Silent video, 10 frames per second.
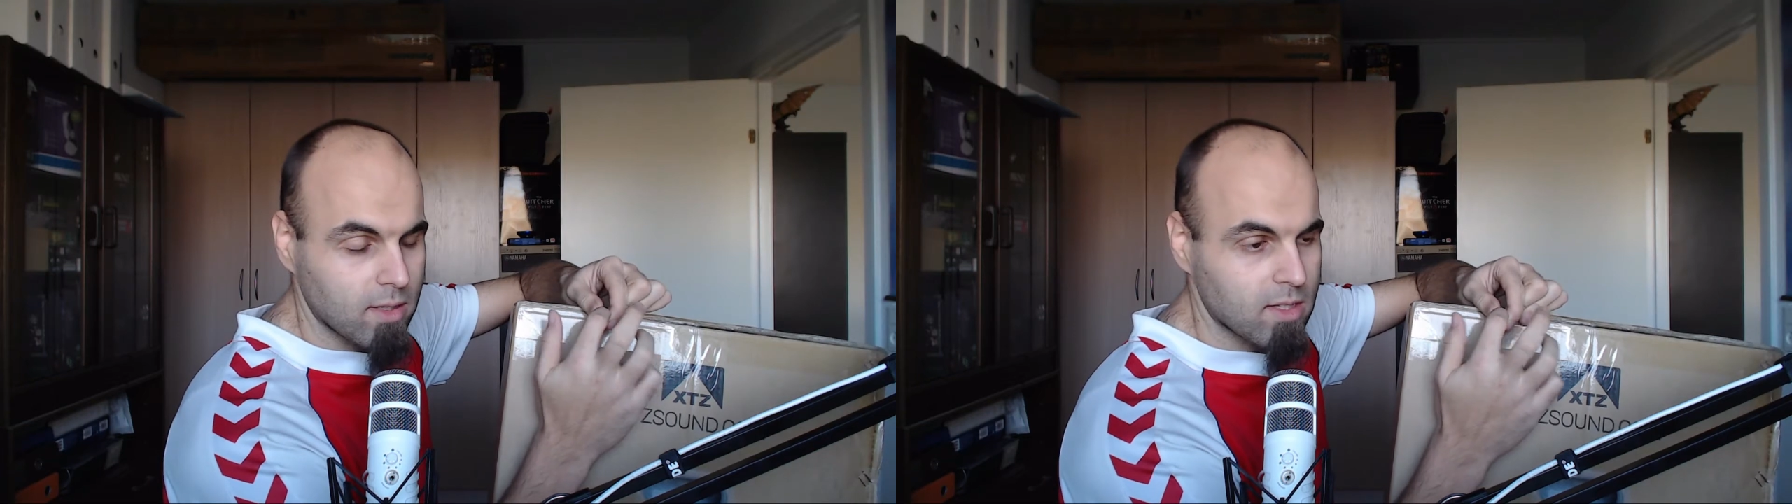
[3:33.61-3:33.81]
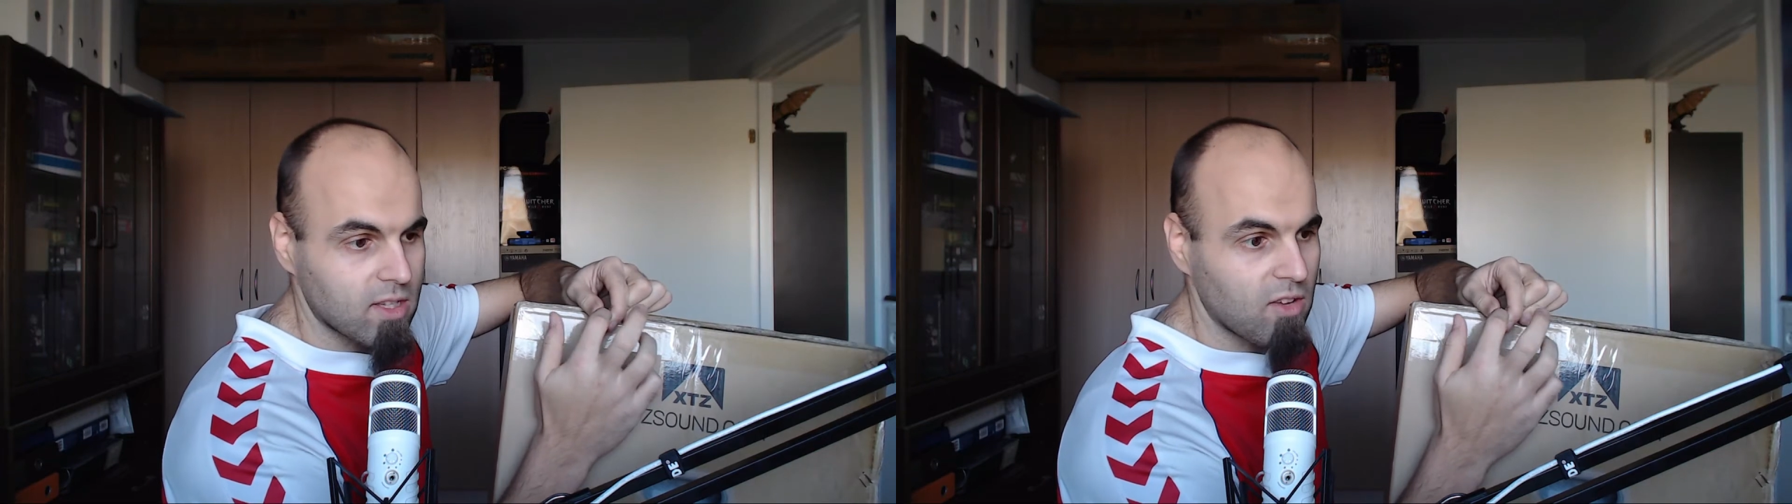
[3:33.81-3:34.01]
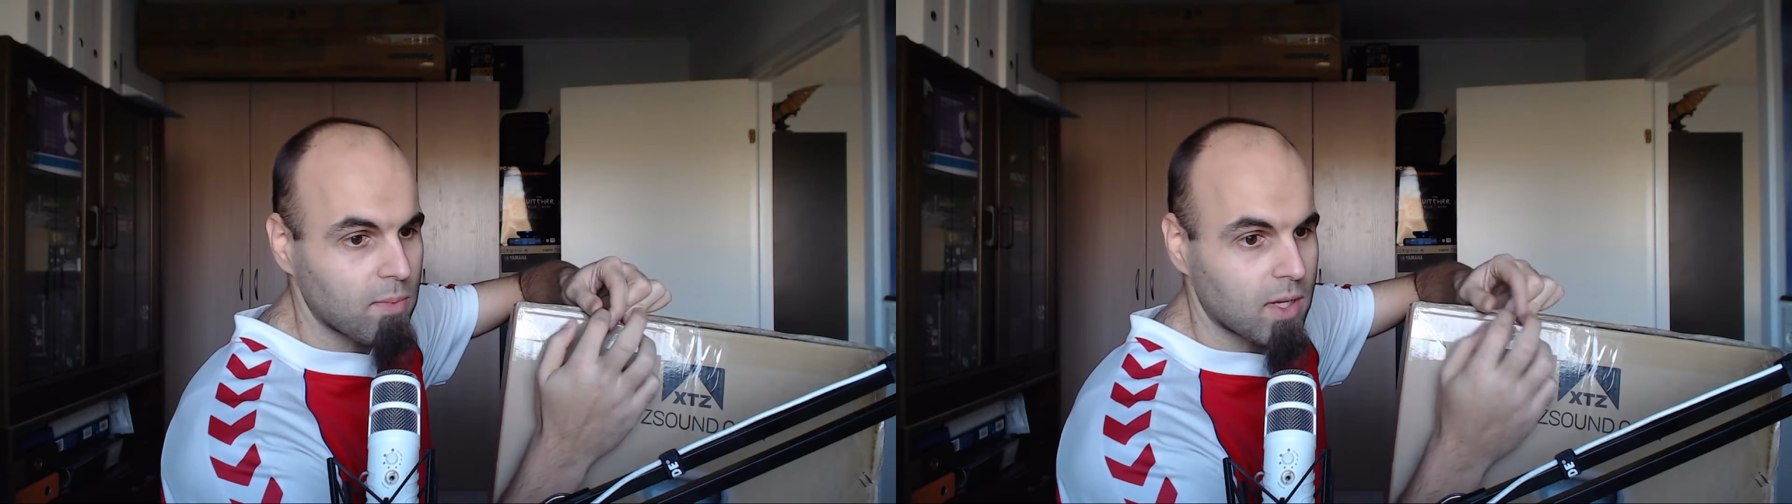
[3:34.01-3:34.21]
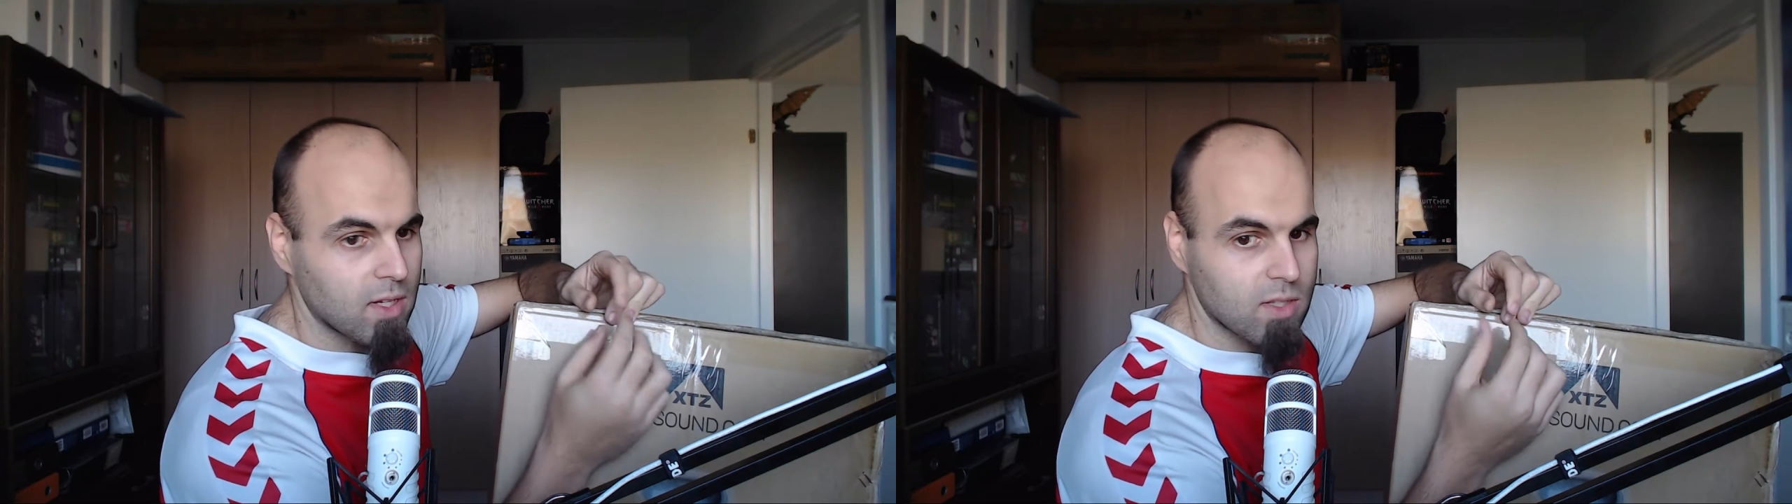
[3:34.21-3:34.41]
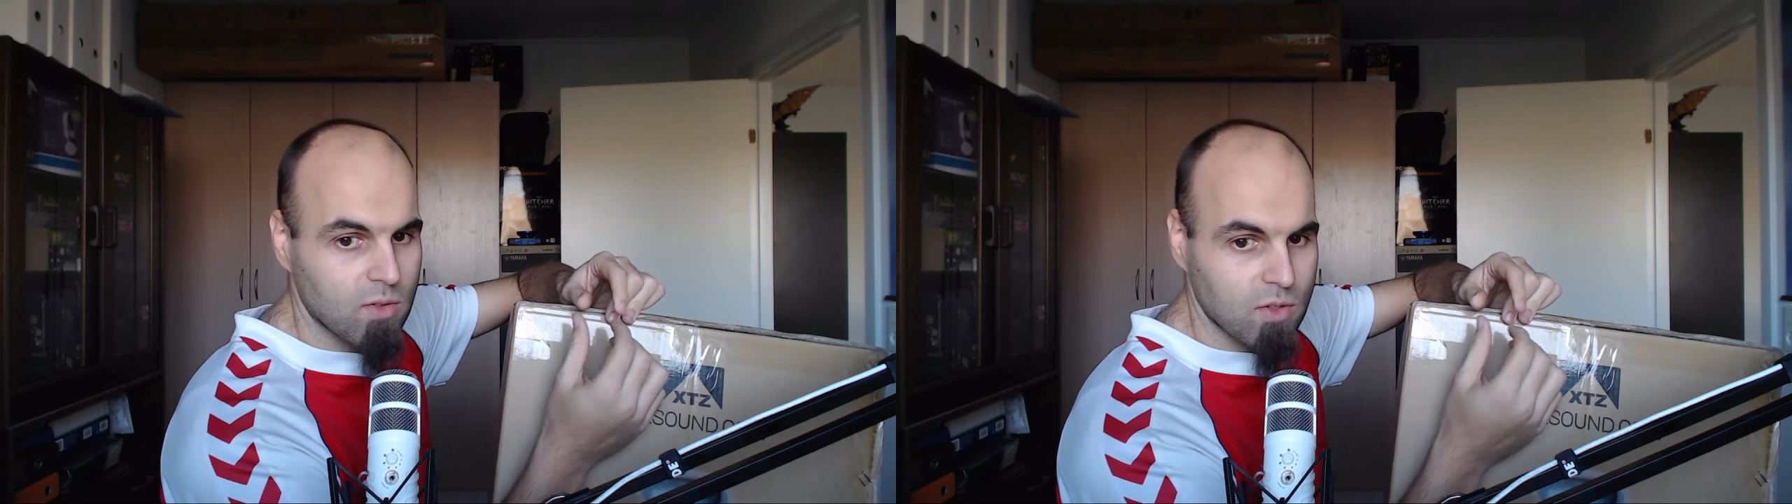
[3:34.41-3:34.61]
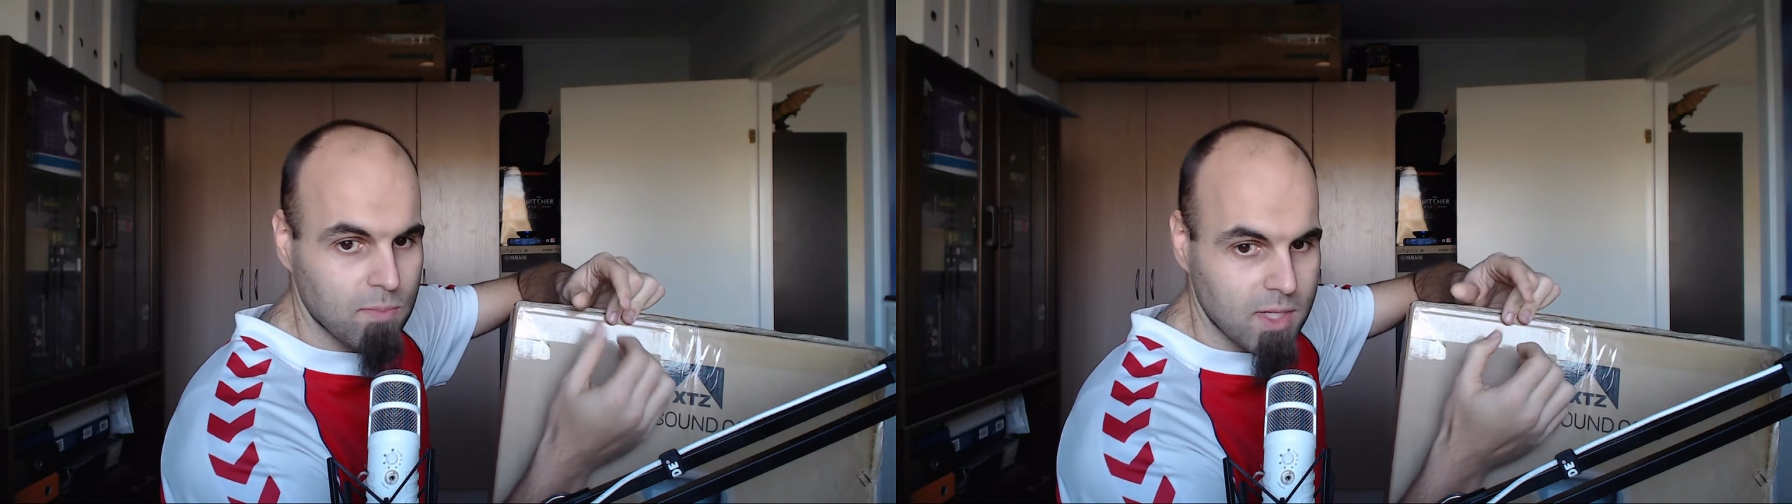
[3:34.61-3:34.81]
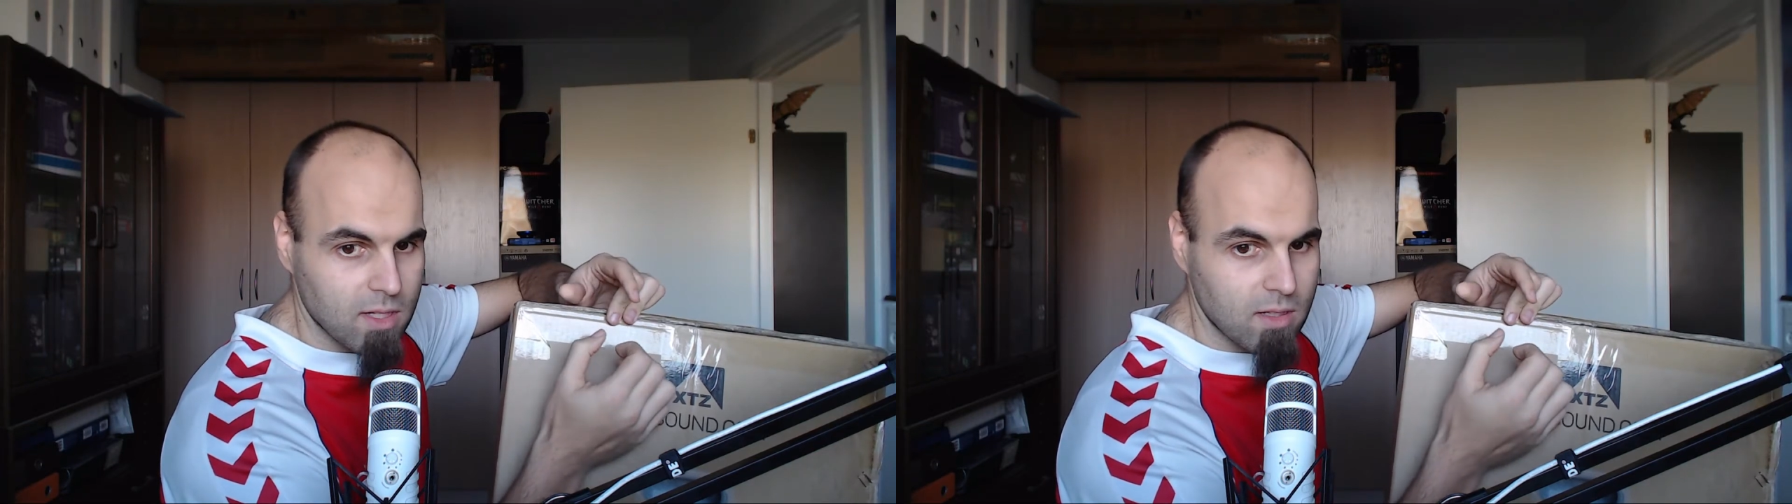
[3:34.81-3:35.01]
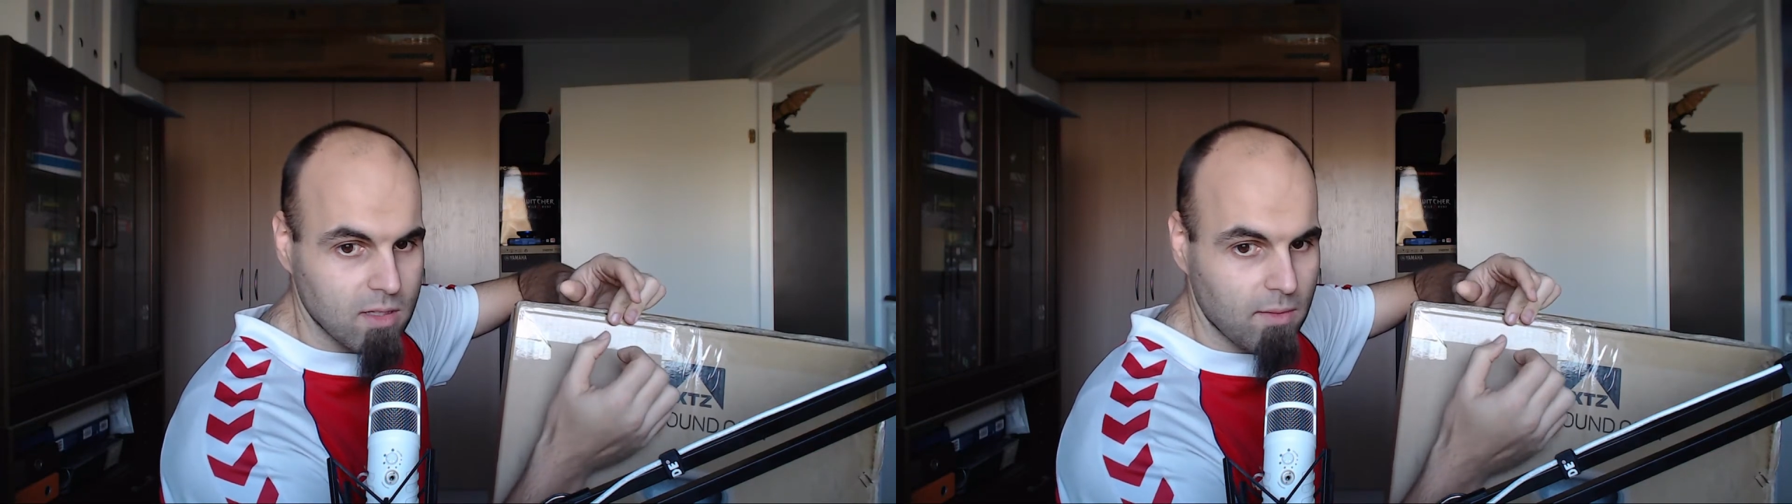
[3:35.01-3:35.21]
itself because there was
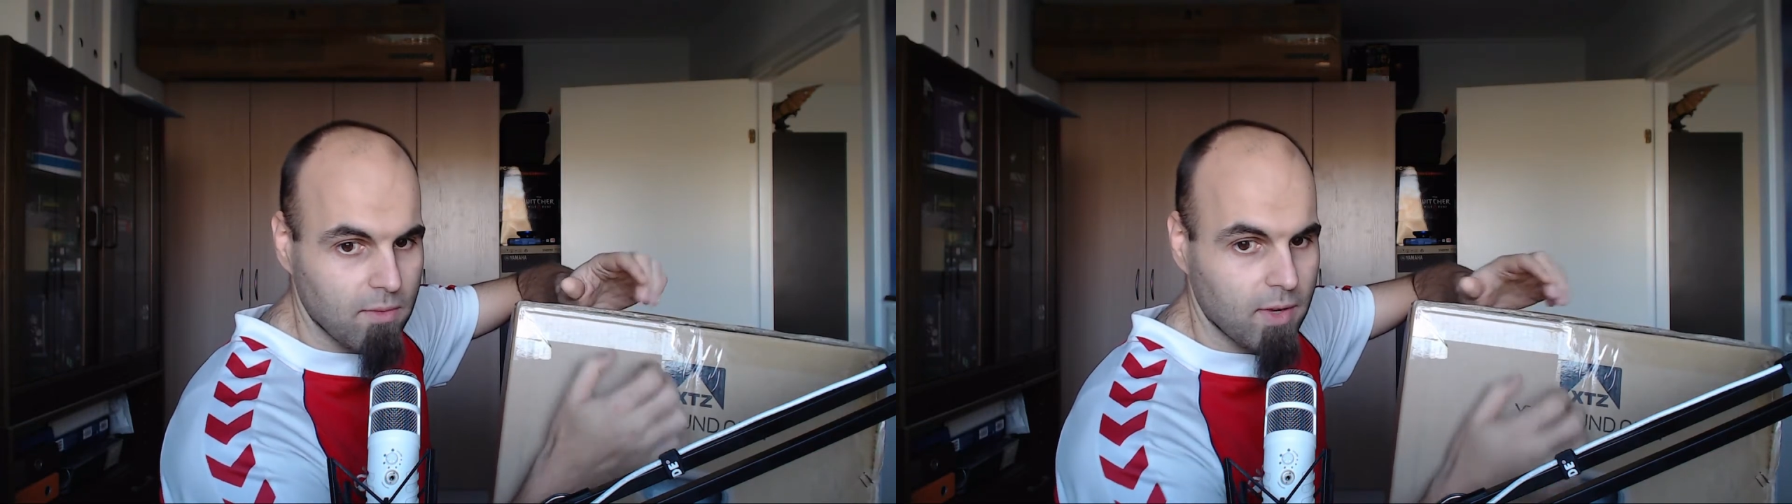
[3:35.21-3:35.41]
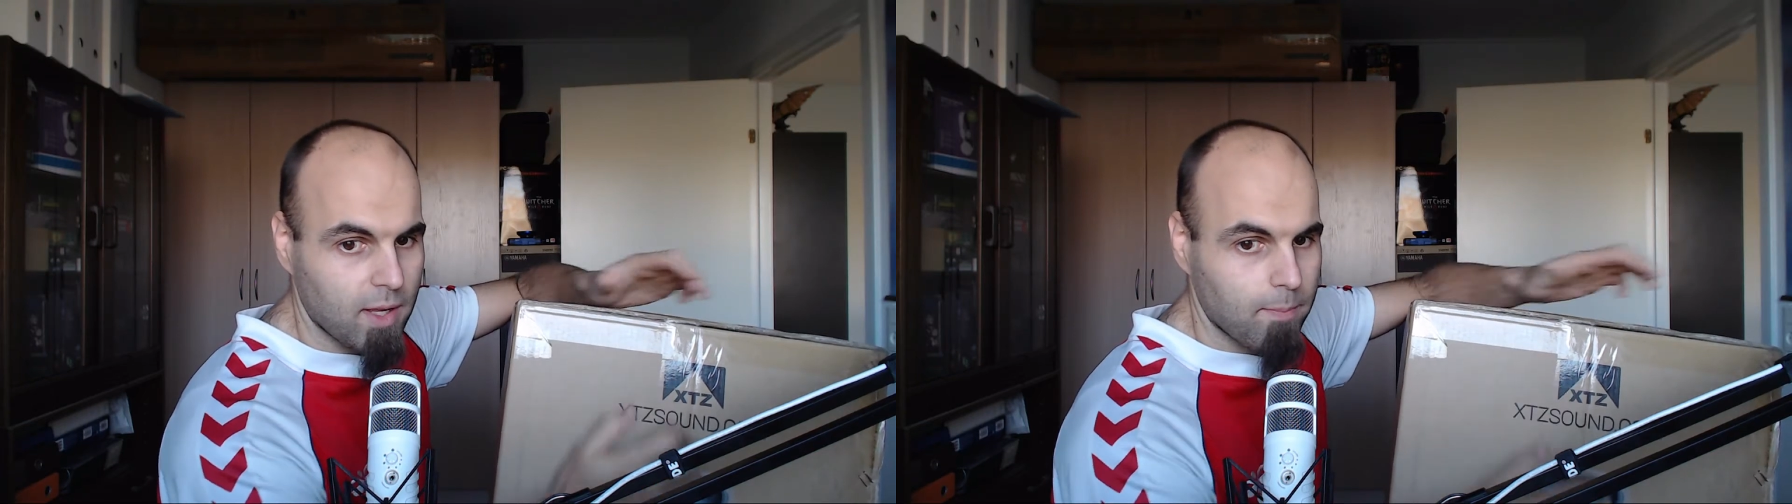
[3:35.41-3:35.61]
missing something.